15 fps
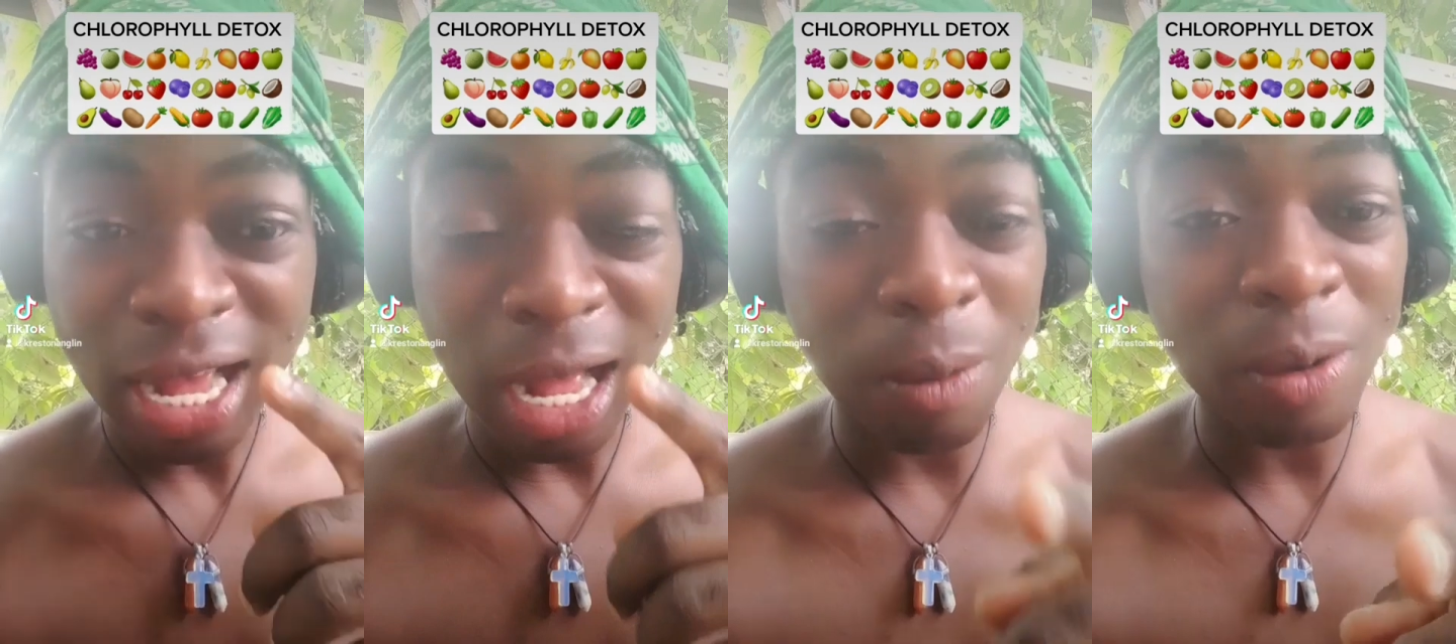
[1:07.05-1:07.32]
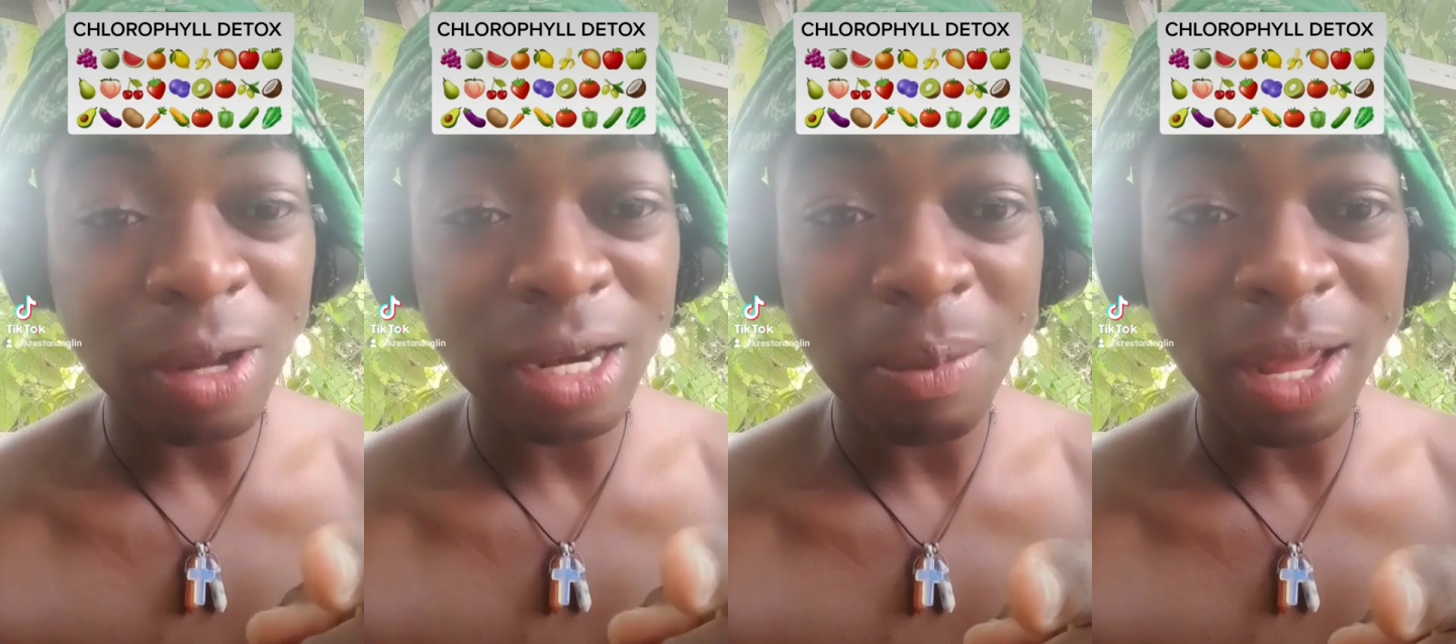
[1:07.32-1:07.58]
I
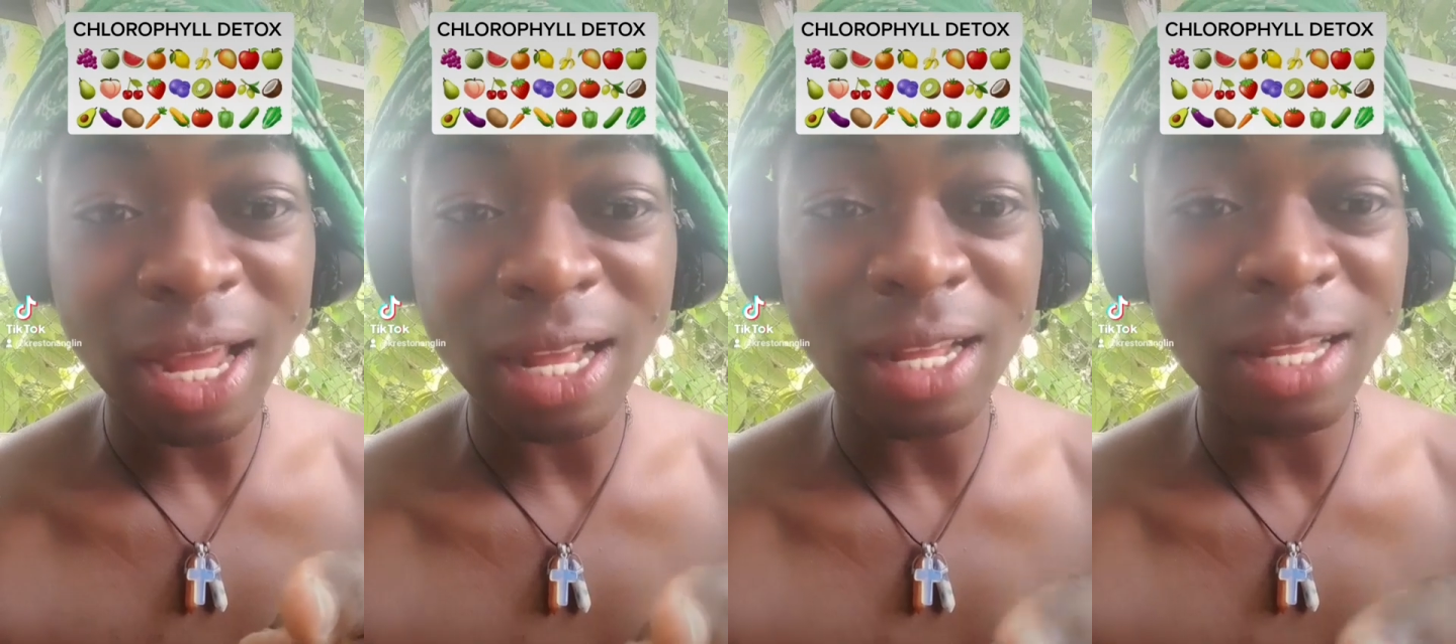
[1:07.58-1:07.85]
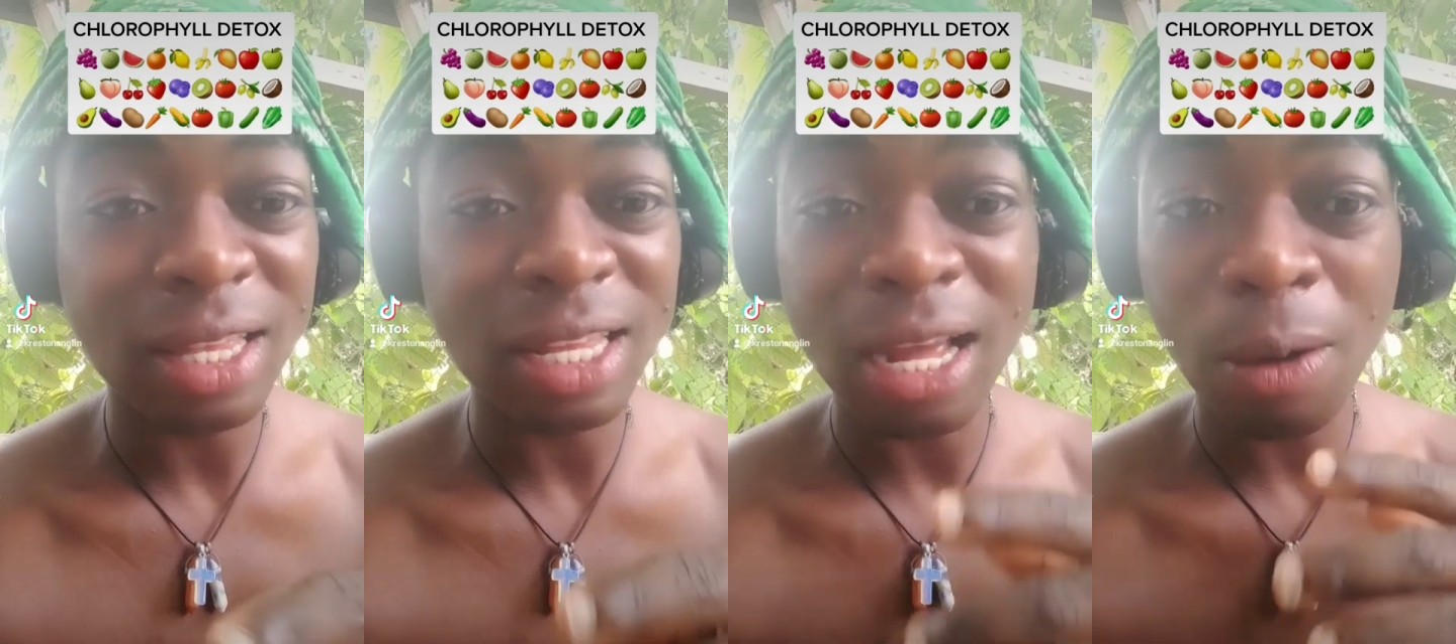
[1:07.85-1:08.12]
want to be
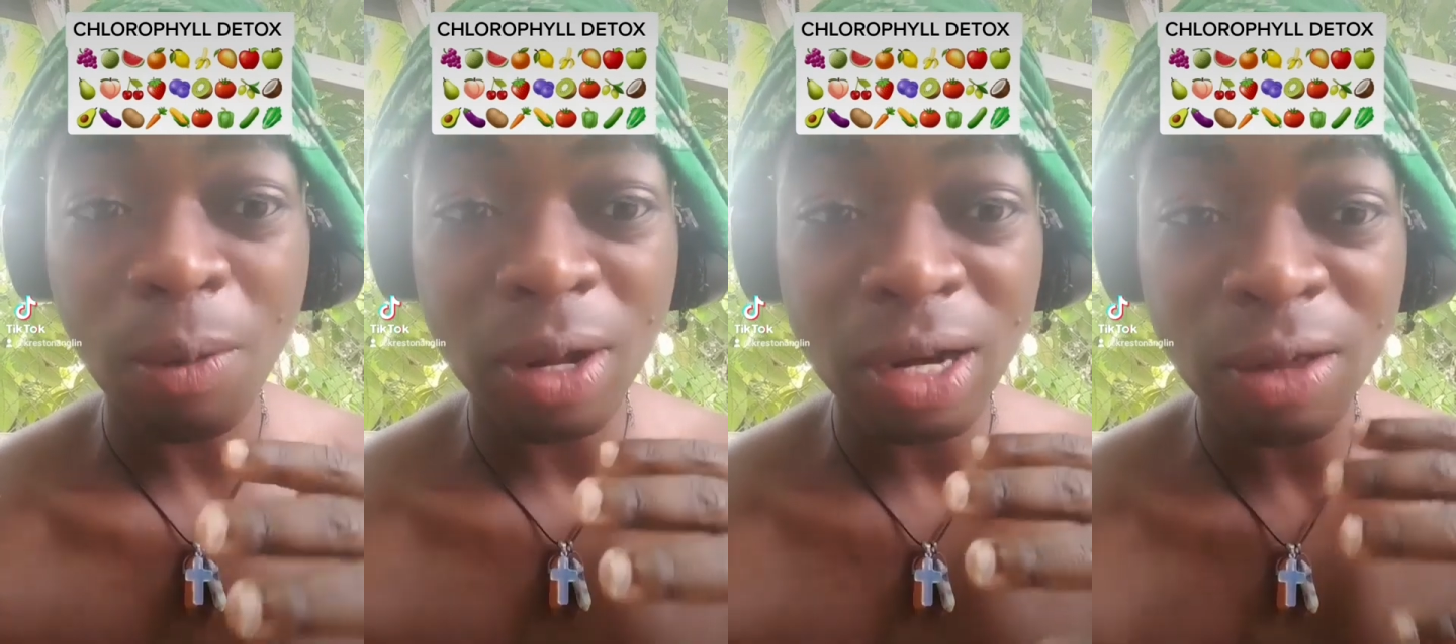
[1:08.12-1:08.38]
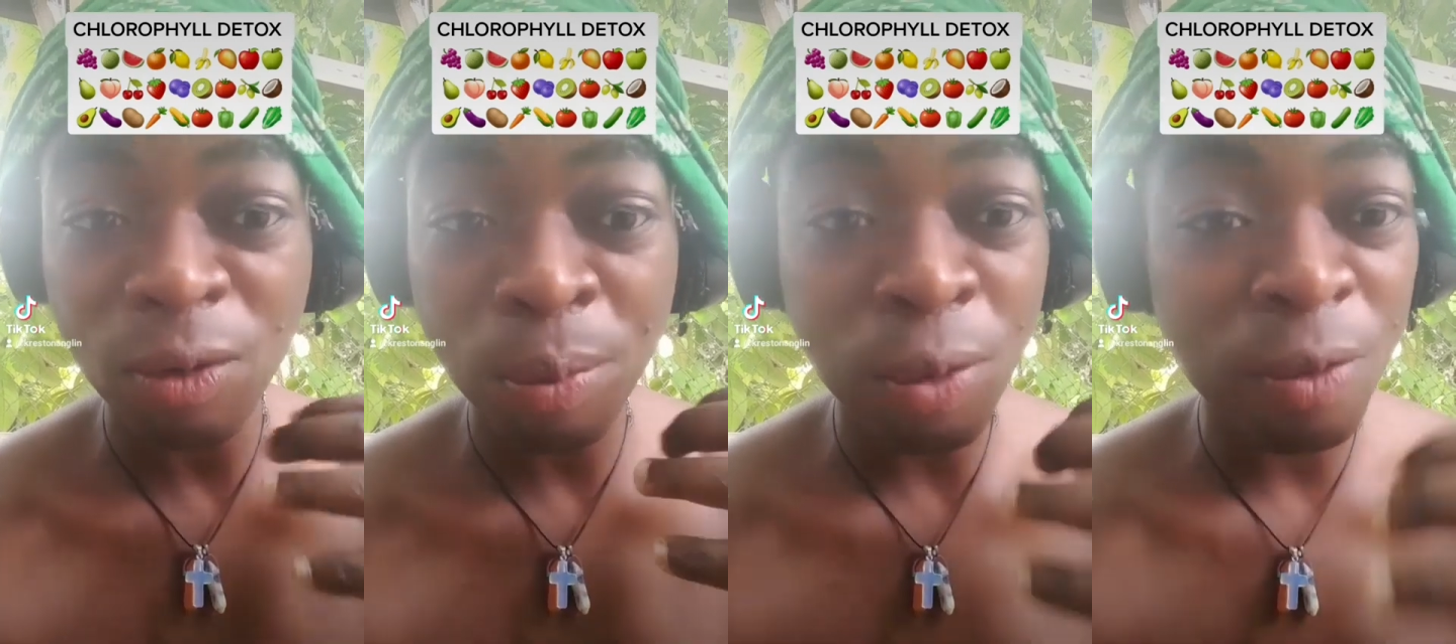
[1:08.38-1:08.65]
healthy, I
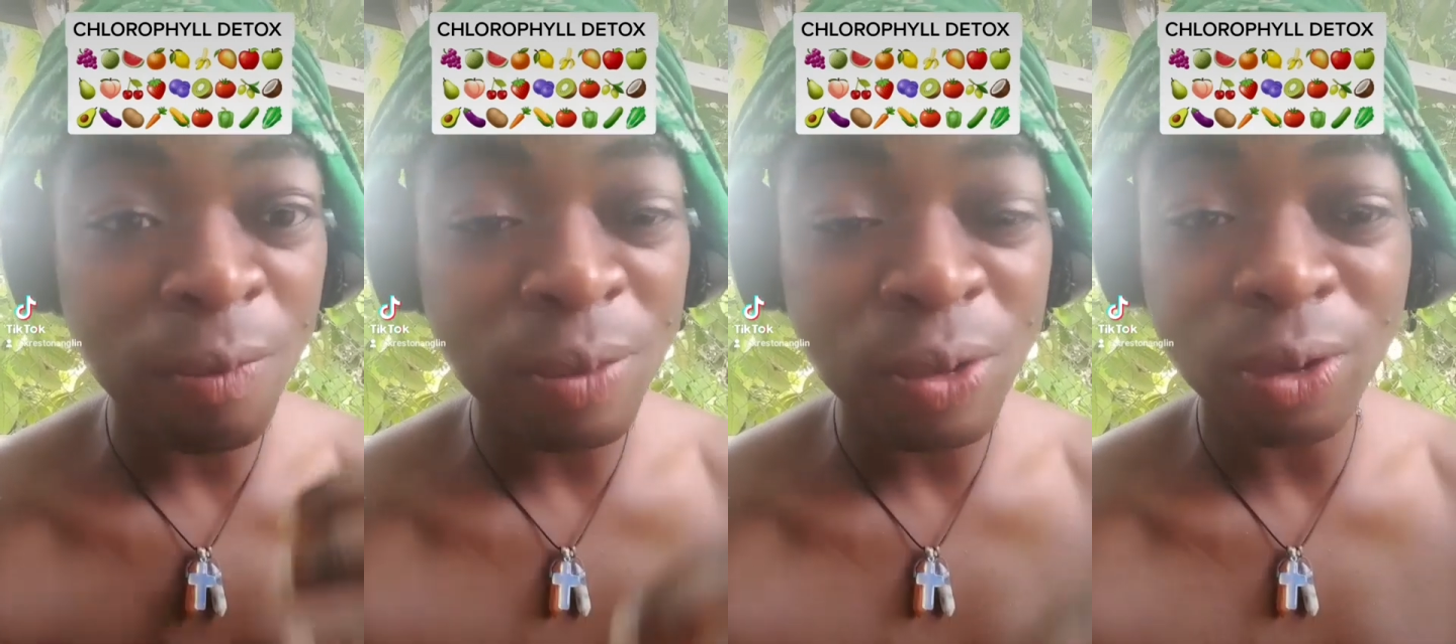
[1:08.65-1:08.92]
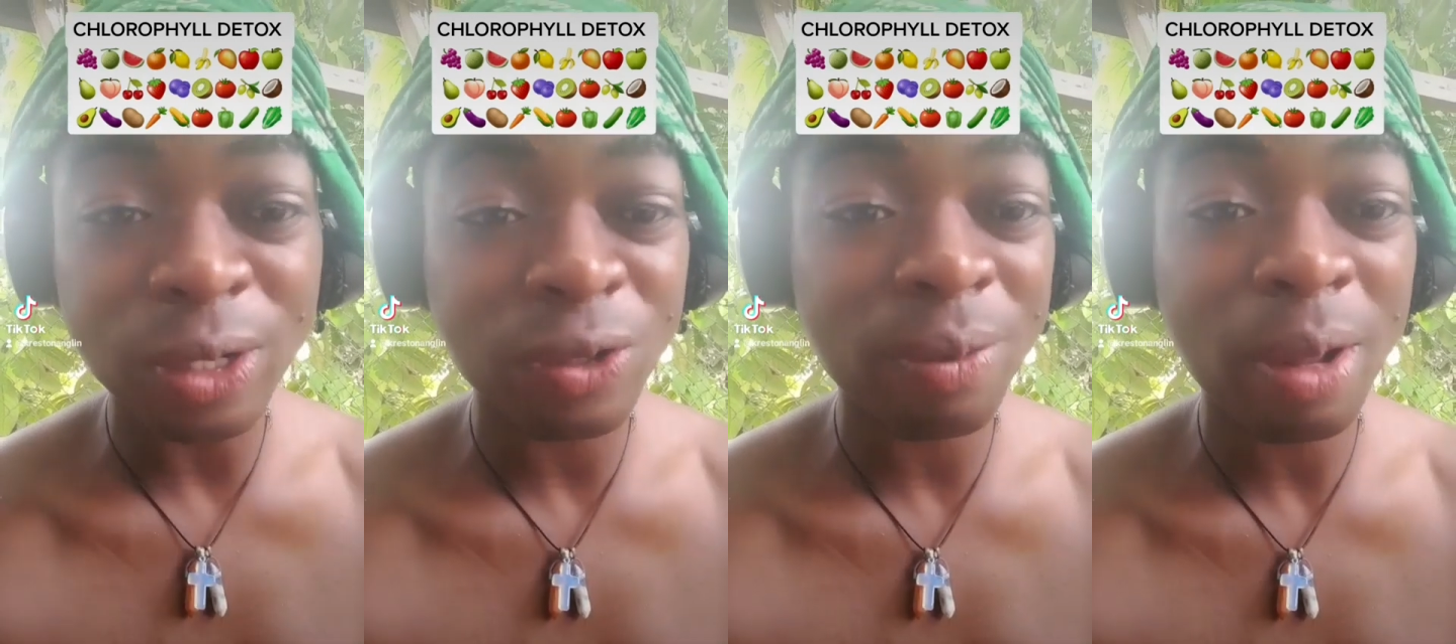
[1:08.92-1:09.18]
want to remove
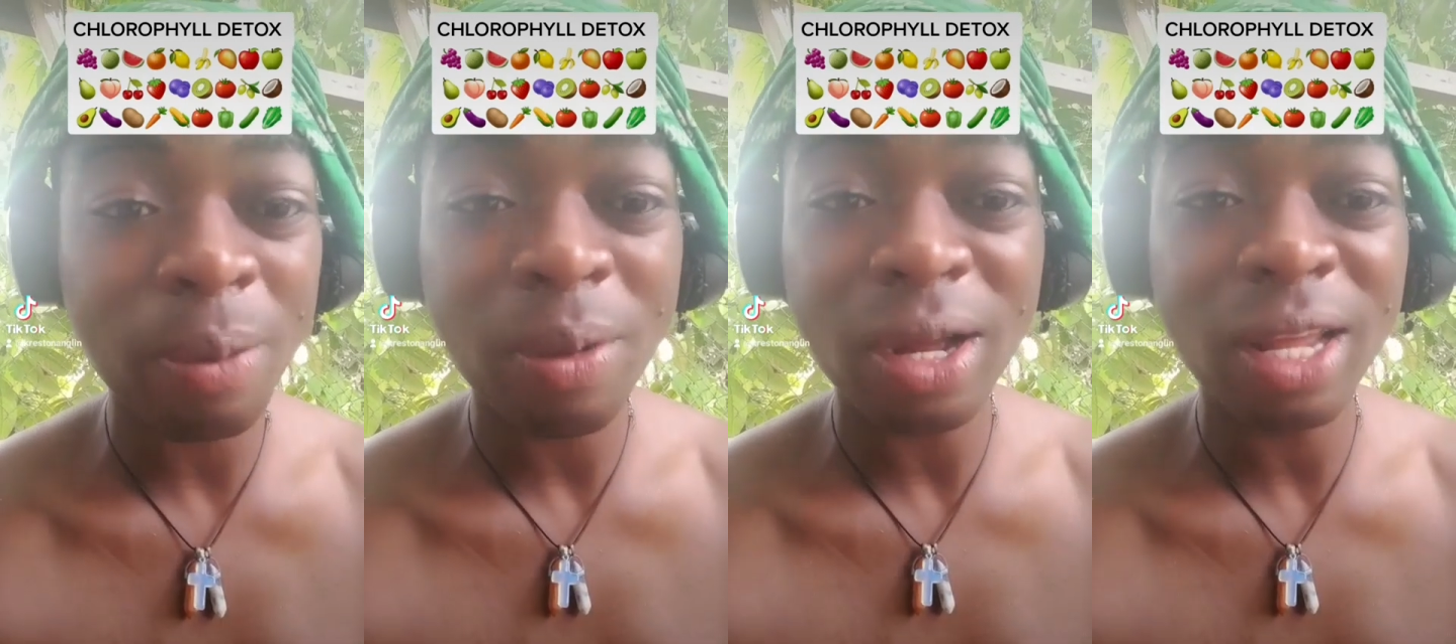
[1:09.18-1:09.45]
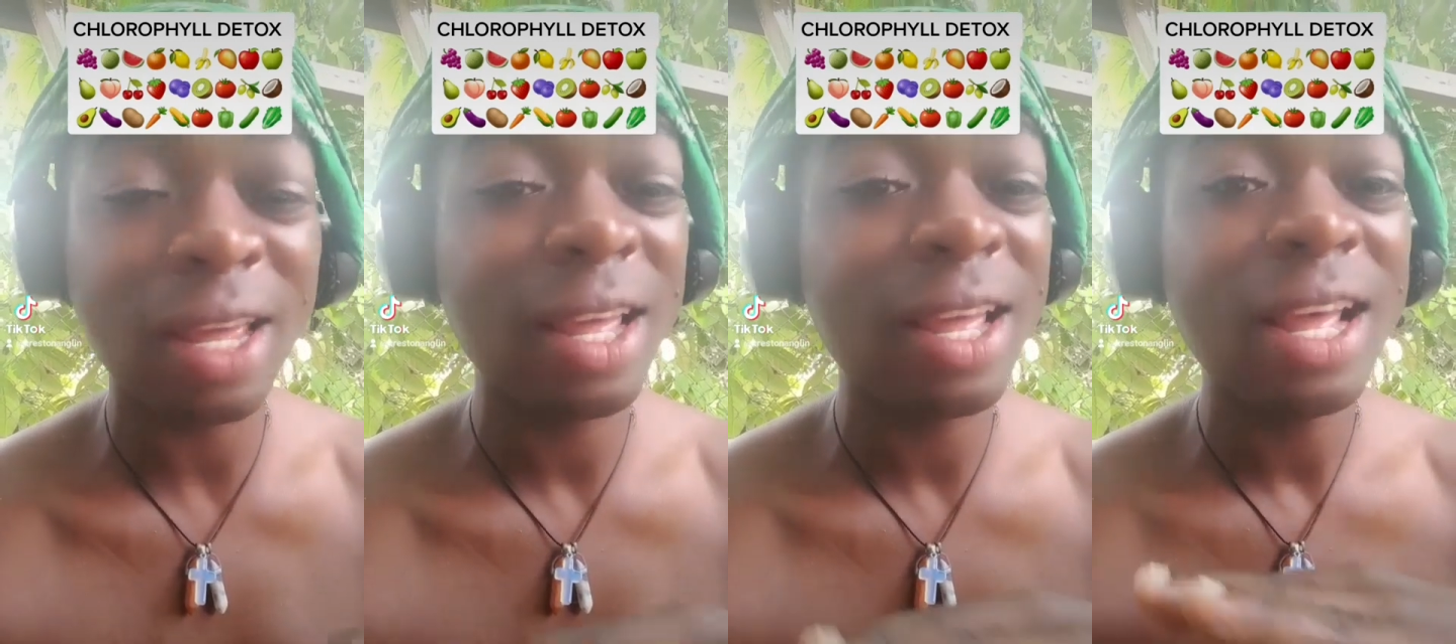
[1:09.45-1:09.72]
mucus from my
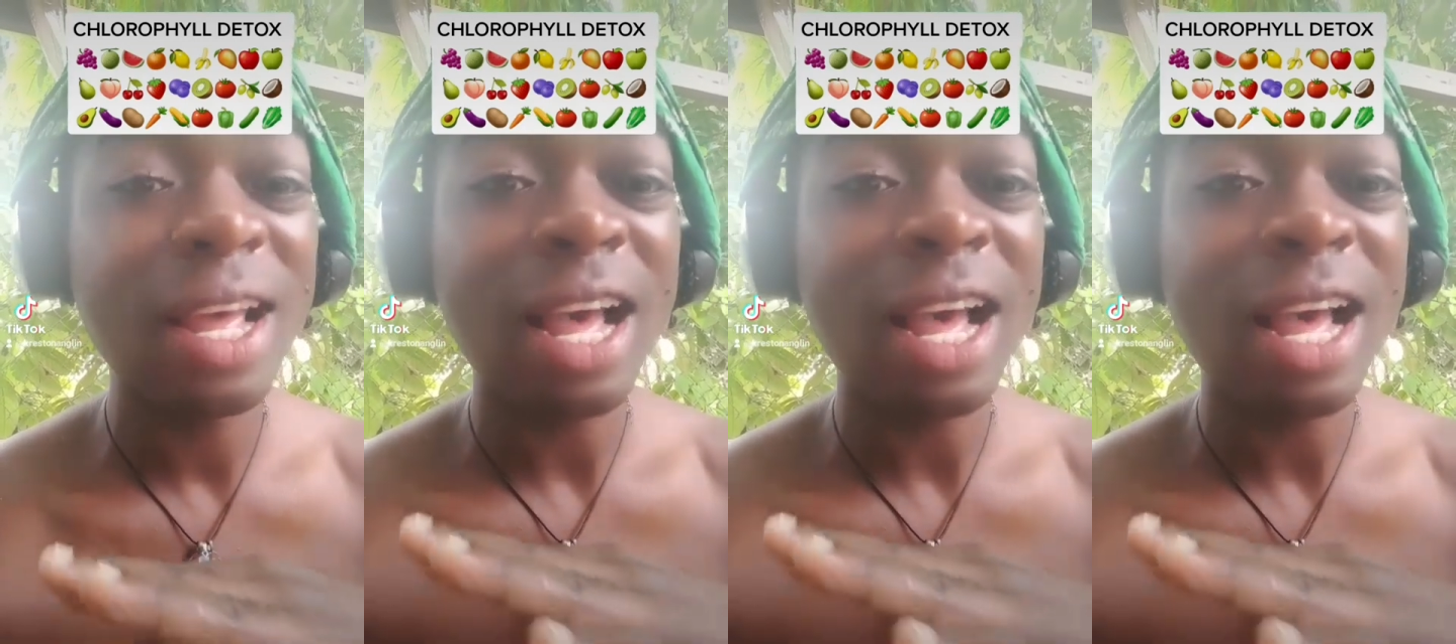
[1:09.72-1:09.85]
body,